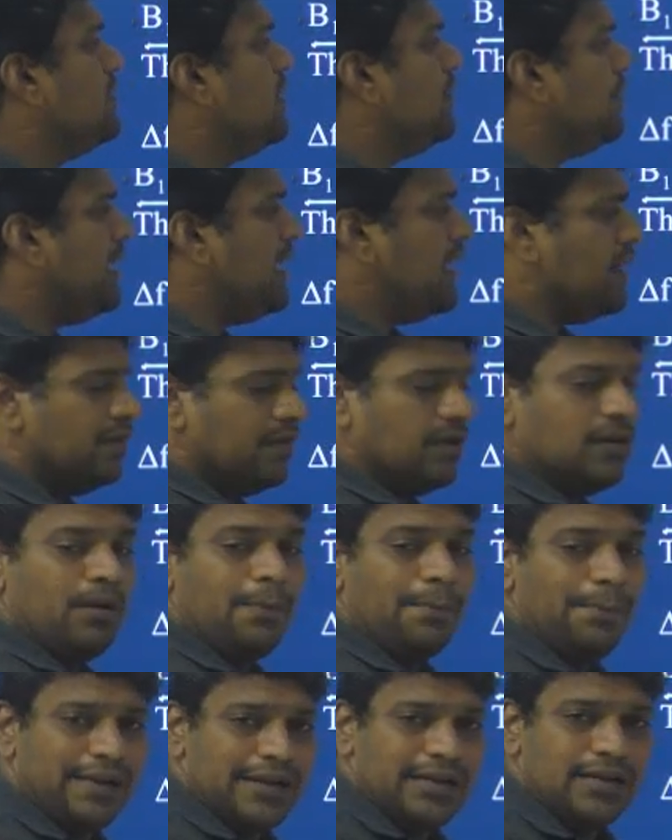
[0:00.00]
1 by
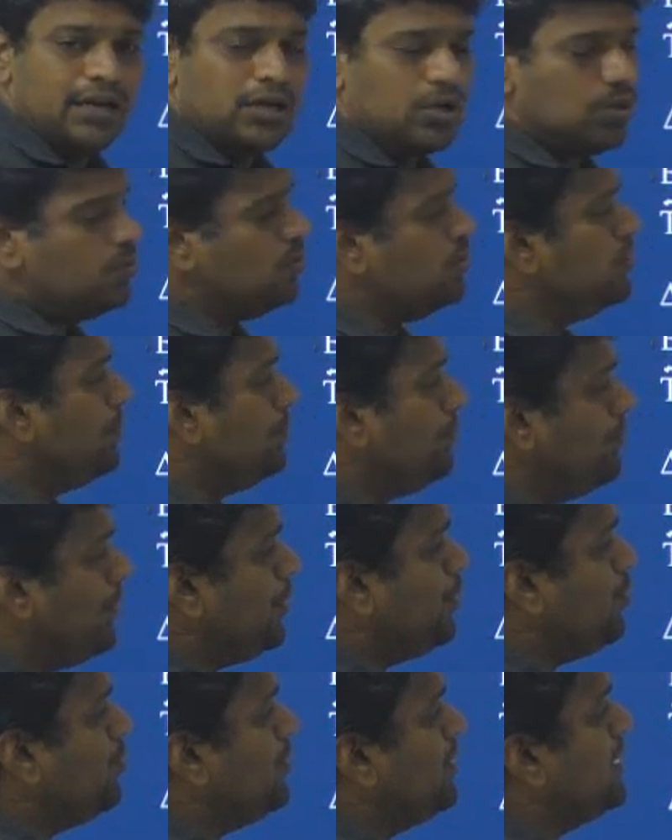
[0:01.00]
R1. Beta 2,
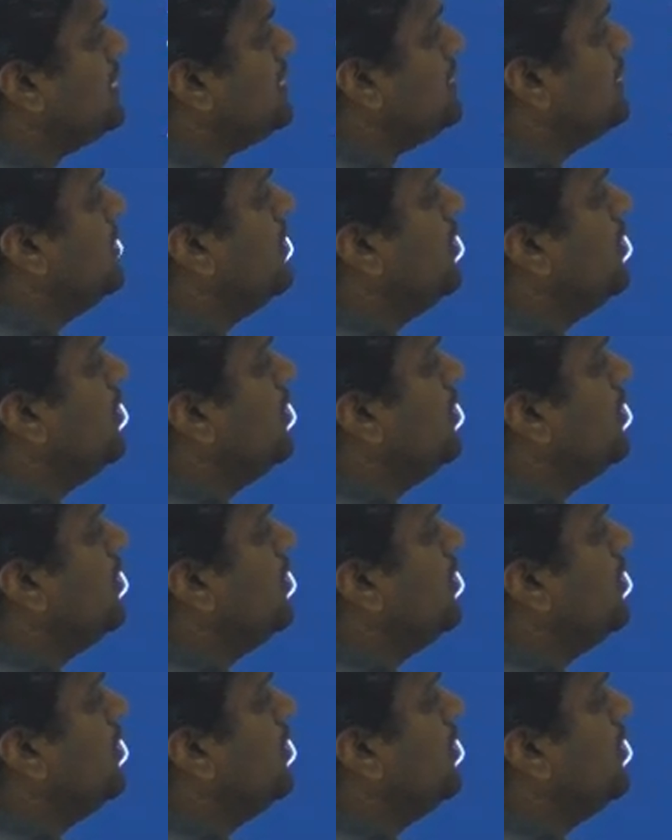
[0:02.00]
B2 plus